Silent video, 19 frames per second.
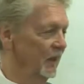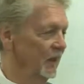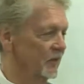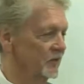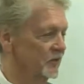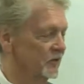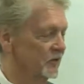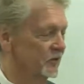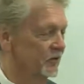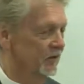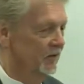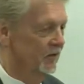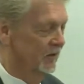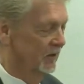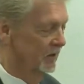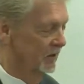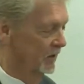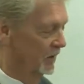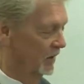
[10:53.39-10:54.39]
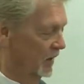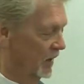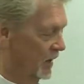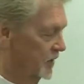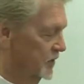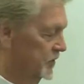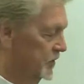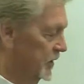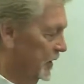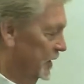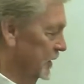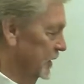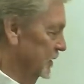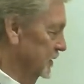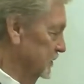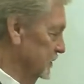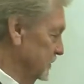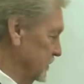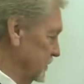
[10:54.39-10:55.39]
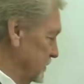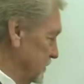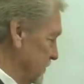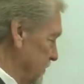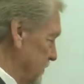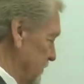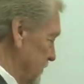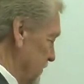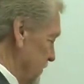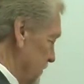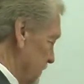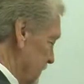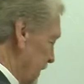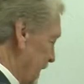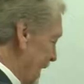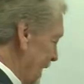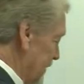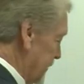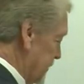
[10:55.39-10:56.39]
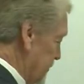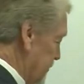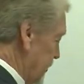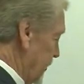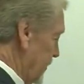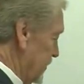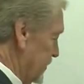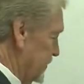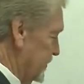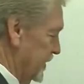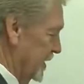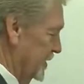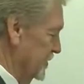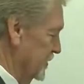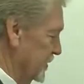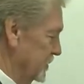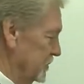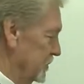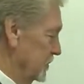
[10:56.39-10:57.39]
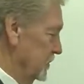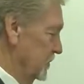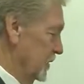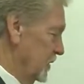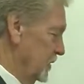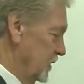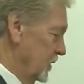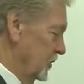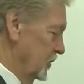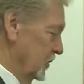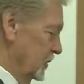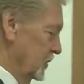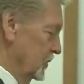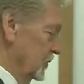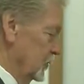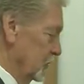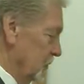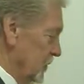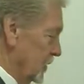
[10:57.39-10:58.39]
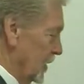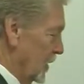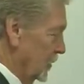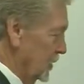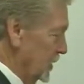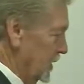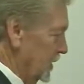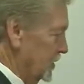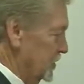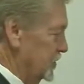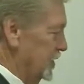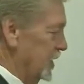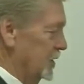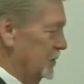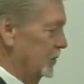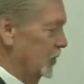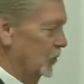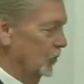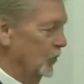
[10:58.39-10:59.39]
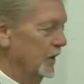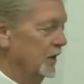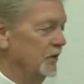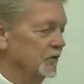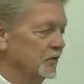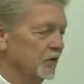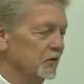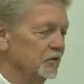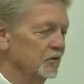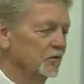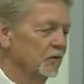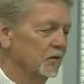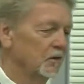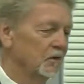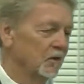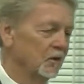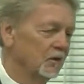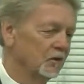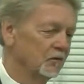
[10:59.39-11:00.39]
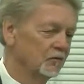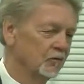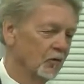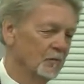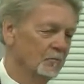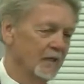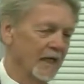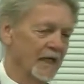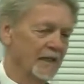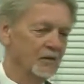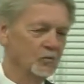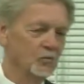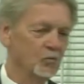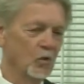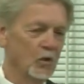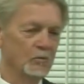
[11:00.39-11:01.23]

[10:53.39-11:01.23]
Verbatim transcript: It's, it's uh, Catholic Church says that only, the only legitimate reason for a man